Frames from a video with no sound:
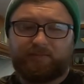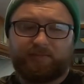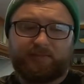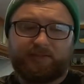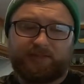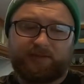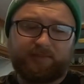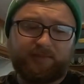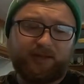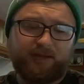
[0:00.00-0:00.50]

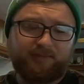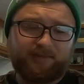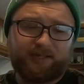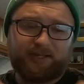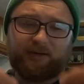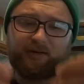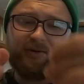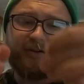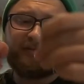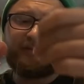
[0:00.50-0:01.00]
sometimes they
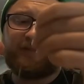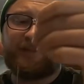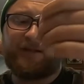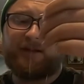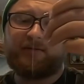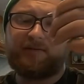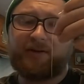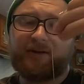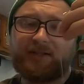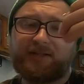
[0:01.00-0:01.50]
don't even
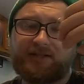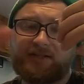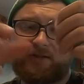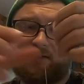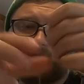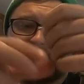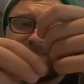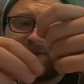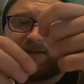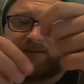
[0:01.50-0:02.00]
like running
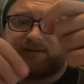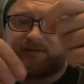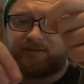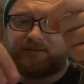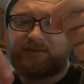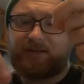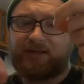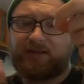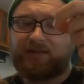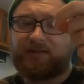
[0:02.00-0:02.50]
soft beads.
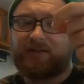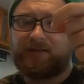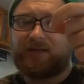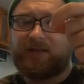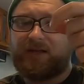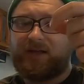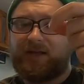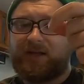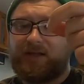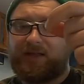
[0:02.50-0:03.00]

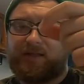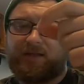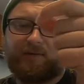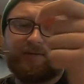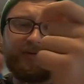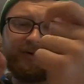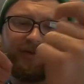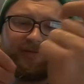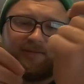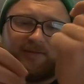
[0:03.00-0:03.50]
They
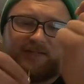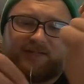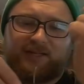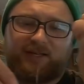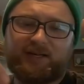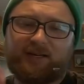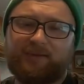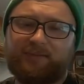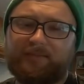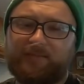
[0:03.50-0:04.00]
won't even set up,